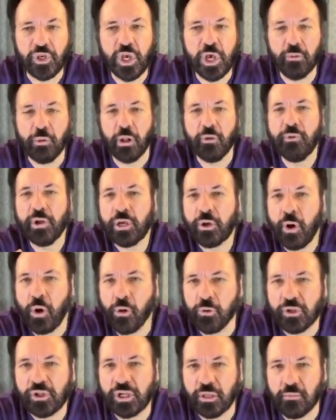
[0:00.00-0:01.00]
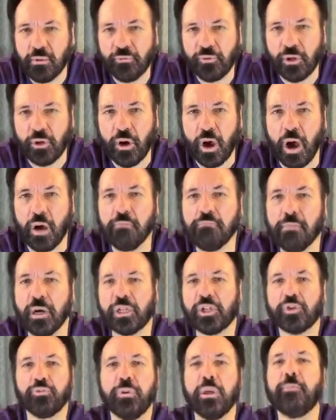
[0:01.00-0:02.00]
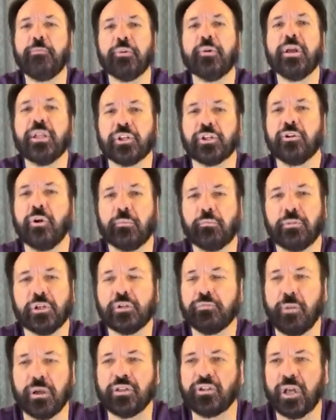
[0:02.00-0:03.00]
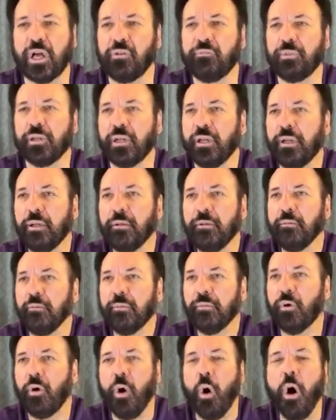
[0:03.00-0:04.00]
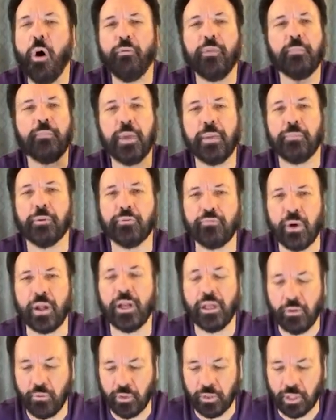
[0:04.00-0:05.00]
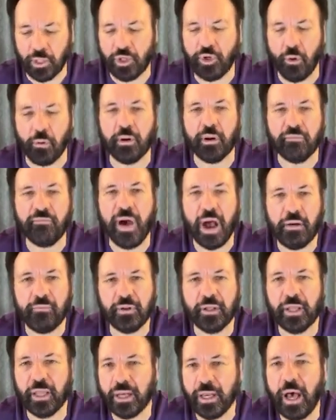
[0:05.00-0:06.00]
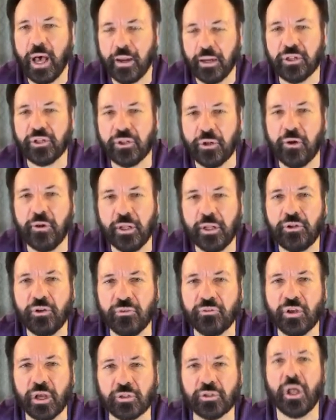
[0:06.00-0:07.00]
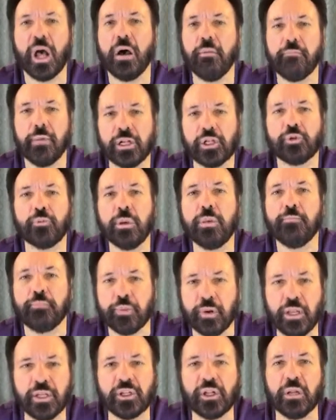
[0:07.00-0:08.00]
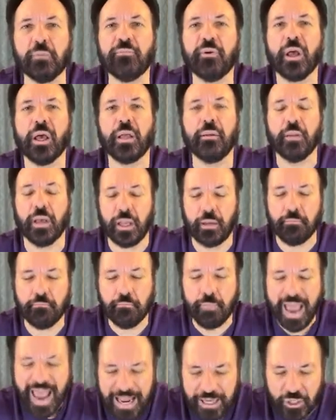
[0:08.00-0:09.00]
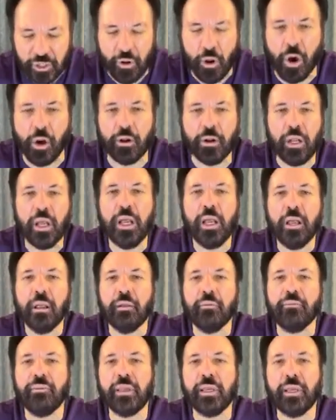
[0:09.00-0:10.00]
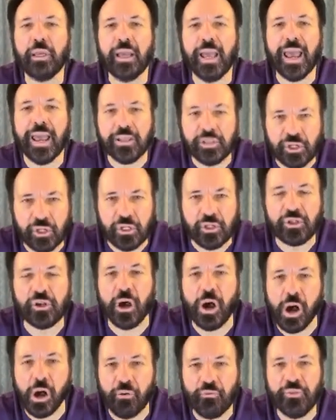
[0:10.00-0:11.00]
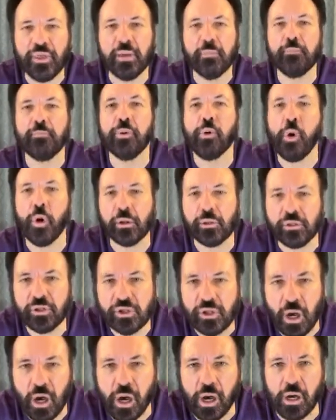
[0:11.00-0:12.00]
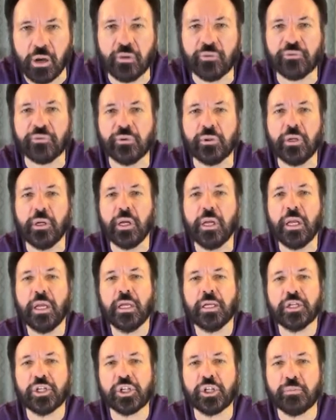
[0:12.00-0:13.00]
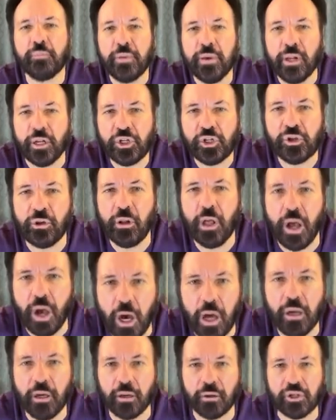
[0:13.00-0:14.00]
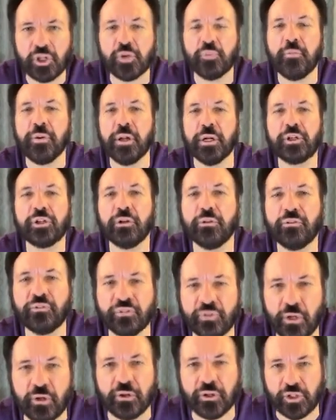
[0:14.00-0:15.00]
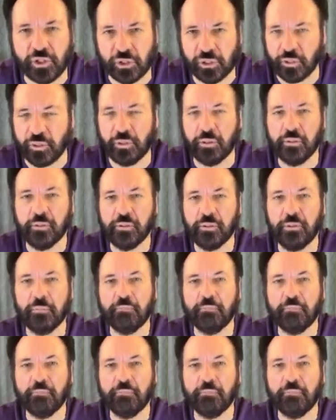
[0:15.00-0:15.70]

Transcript: You will recall, some of you, how much we preach not just myself, but all the people running with the Joy Revival in the 90s and early 2000s, how much we preach and, and, and majored on the essence of, the importance of spiritual hunger, spiritual thirst,